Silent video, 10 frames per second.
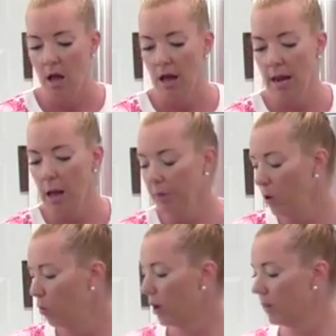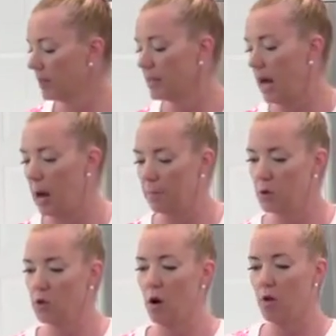And now I'm gonna whir this up
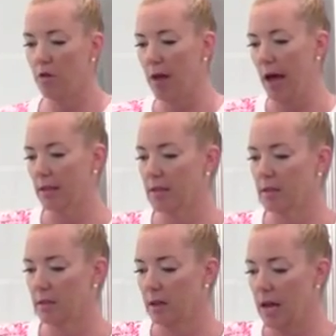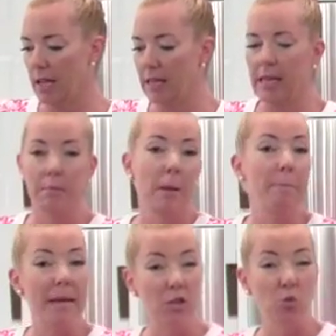so that I can get my
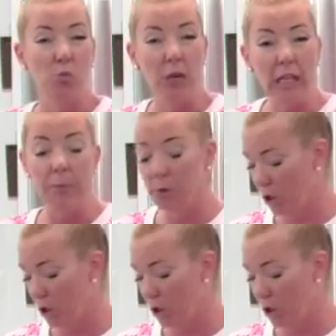mint really